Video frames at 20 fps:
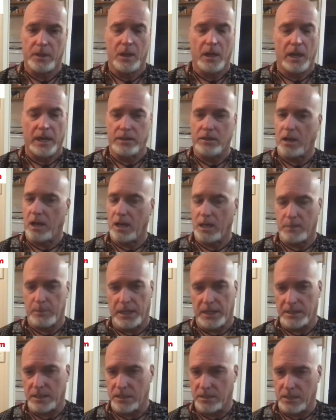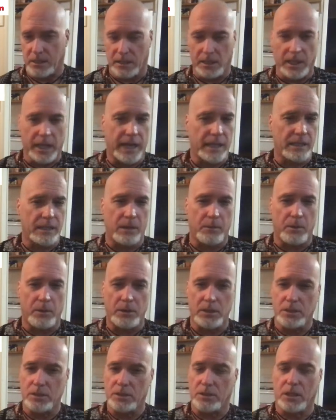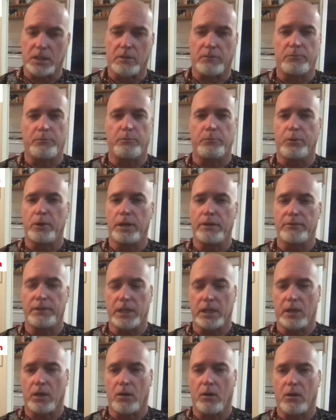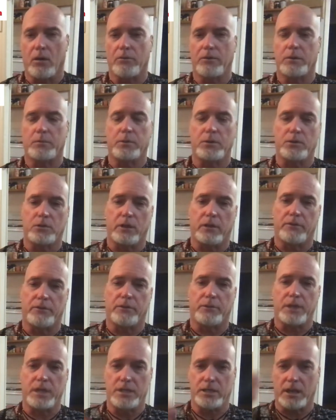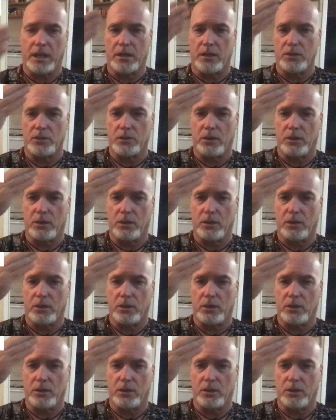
I talk about this at length. I'm only just going to briefly go over it, but you have three centers.